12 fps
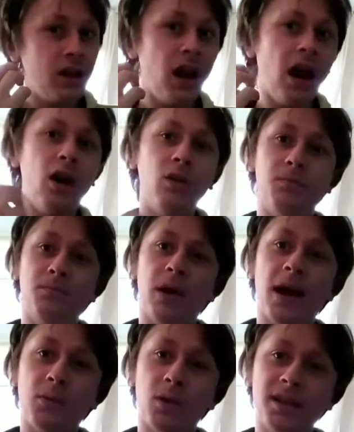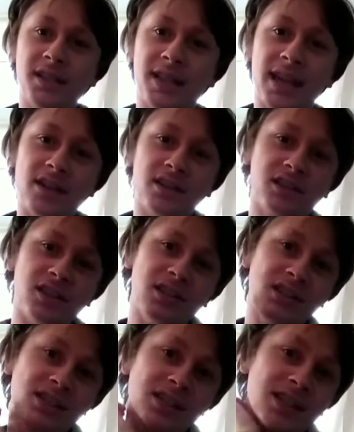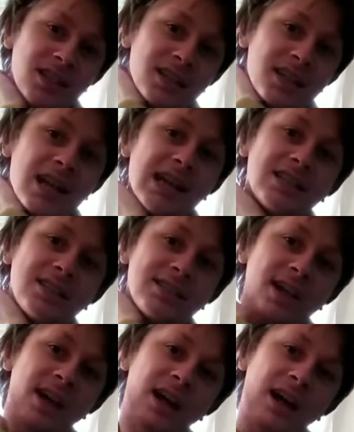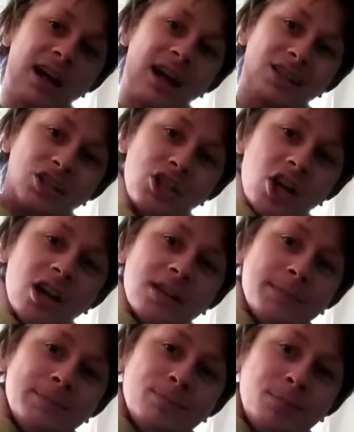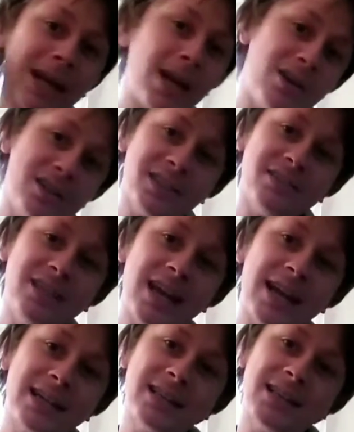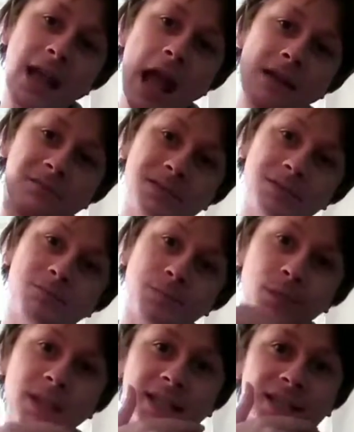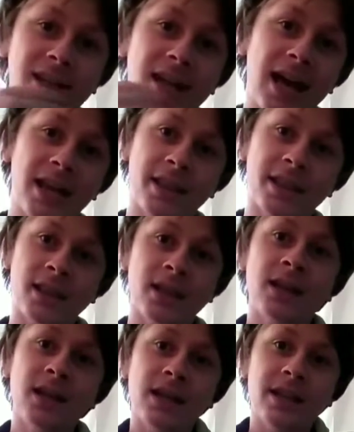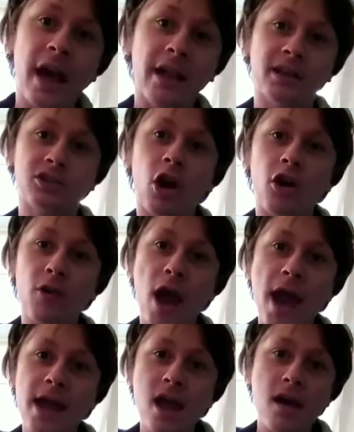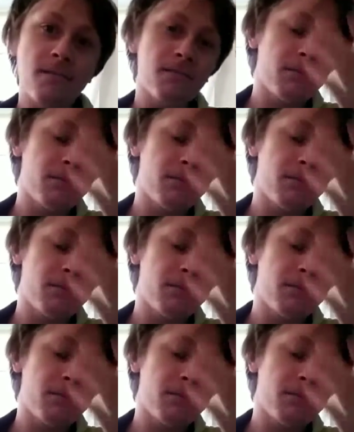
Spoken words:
One of the characters gets a chunk bit out of their neck and they bleed to death. That looked alright.